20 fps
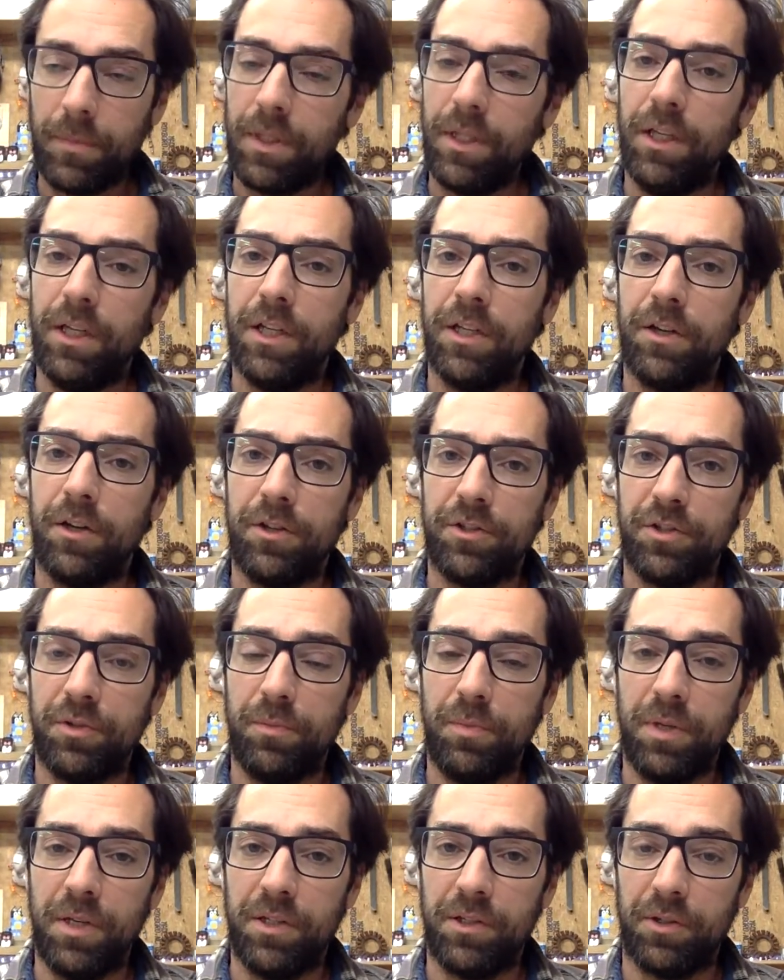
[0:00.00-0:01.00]
It could also
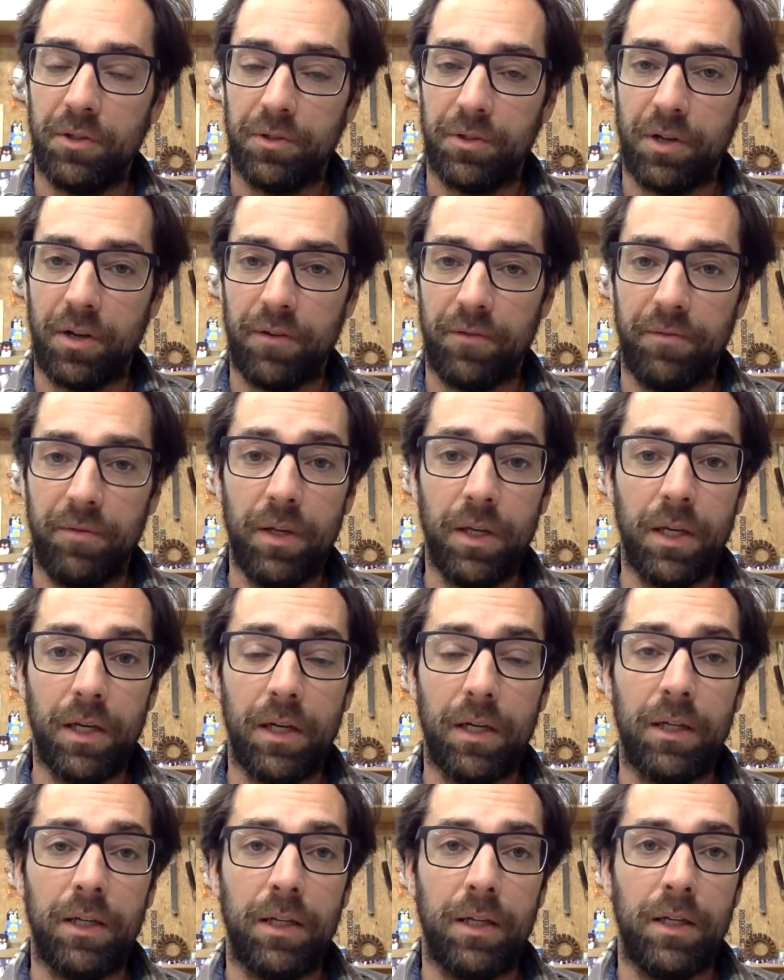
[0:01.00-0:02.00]
be turned off
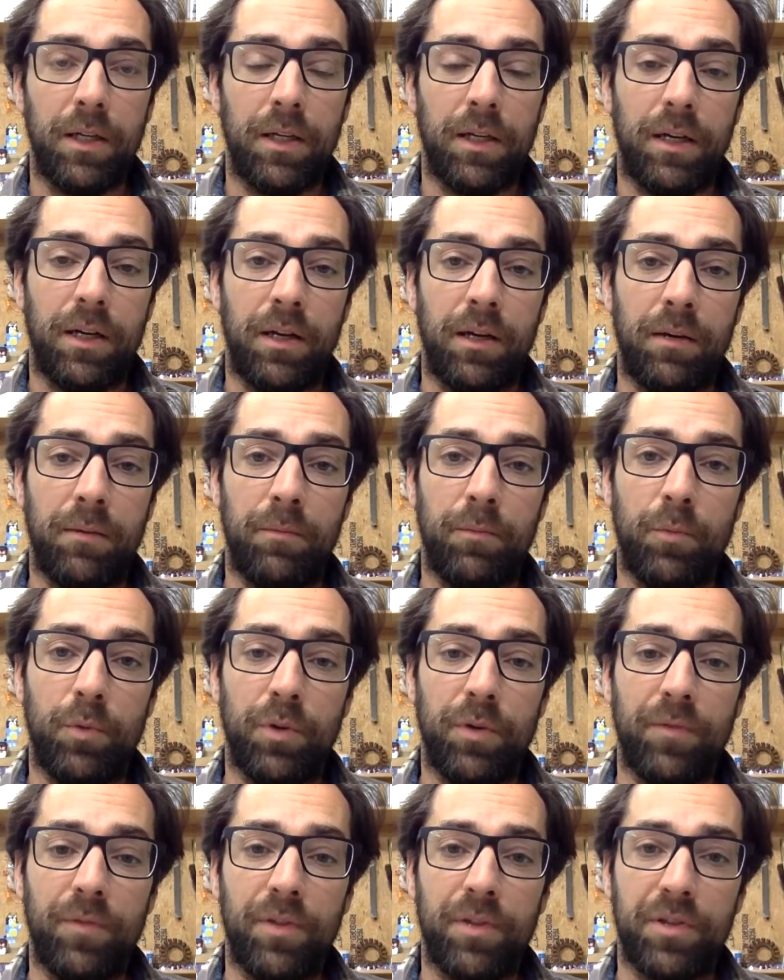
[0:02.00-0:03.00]
via one
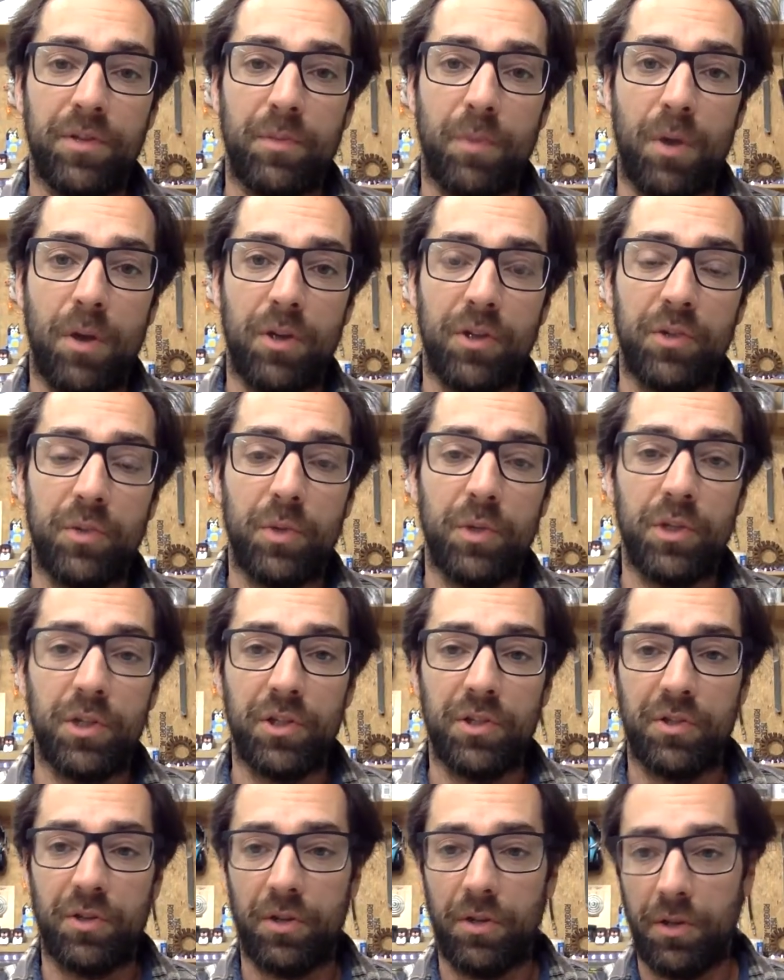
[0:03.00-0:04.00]
of the small
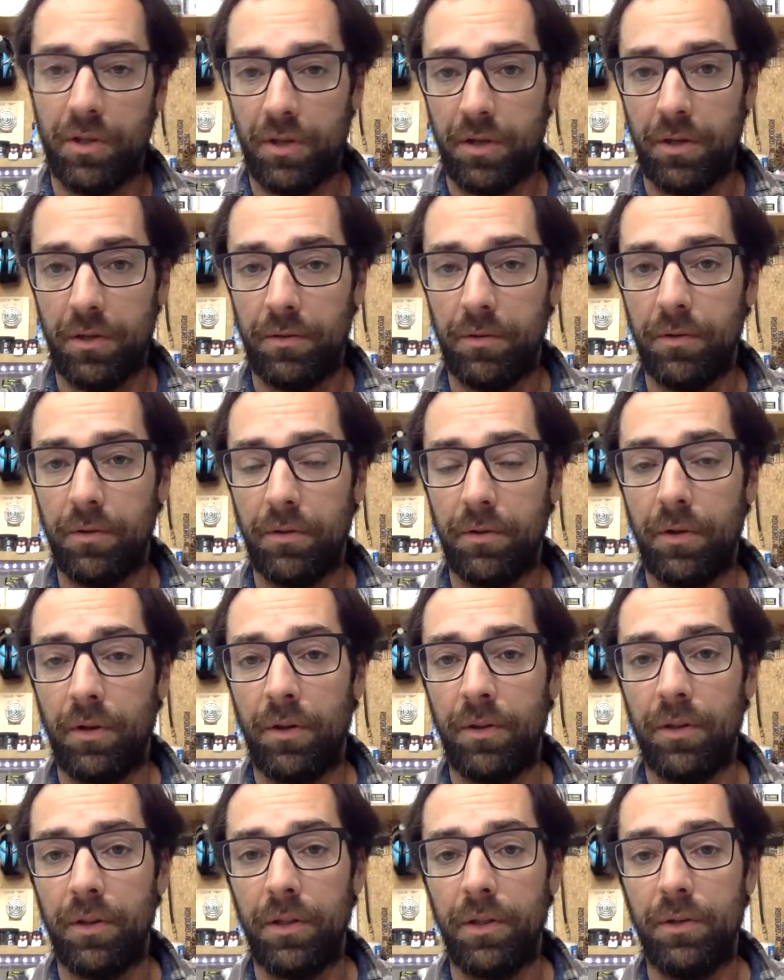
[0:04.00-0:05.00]
switches on the
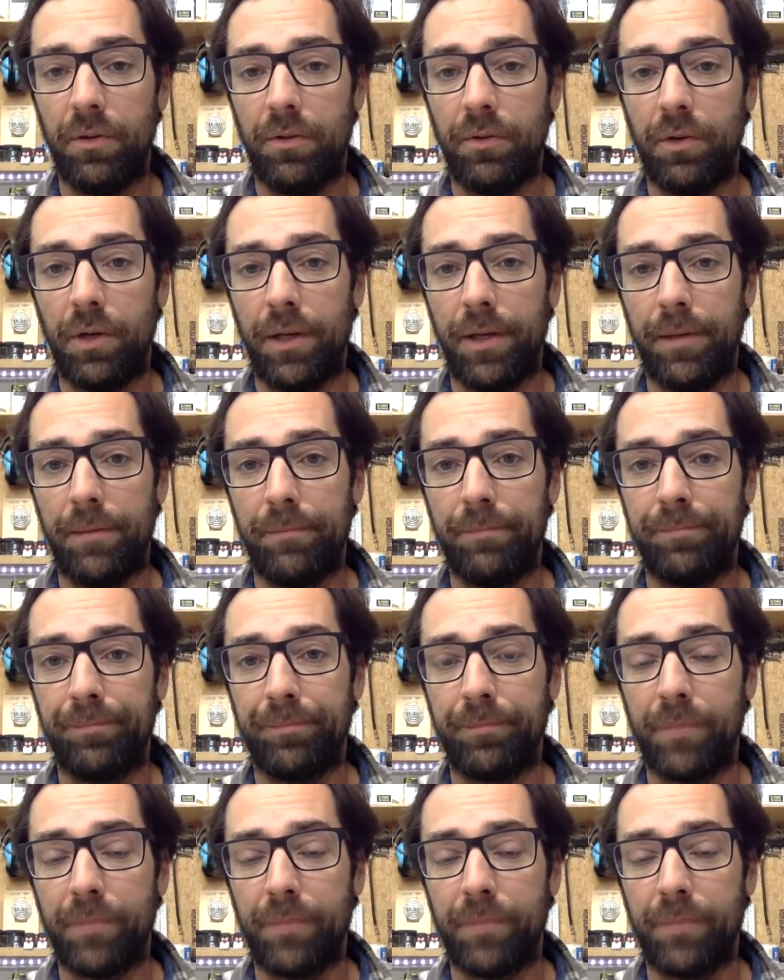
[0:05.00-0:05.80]
little.